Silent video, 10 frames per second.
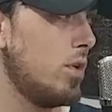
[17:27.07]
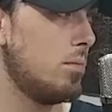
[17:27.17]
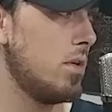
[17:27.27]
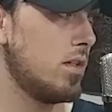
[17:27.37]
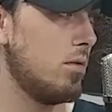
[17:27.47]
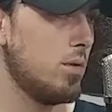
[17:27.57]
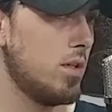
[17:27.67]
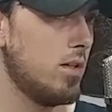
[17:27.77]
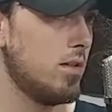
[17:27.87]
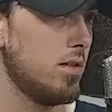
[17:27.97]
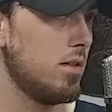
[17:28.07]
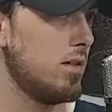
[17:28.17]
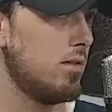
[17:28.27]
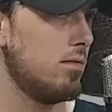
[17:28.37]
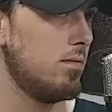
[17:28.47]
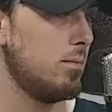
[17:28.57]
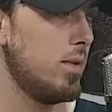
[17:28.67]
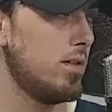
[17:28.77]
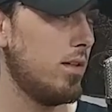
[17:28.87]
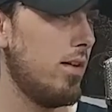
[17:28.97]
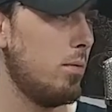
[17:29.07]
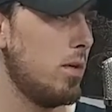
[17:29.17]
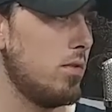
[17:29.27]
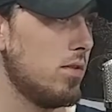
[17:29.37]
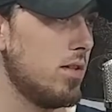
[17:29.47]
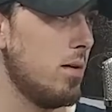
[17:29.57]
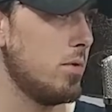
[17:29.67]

Which makes total sense because like basically everybody uses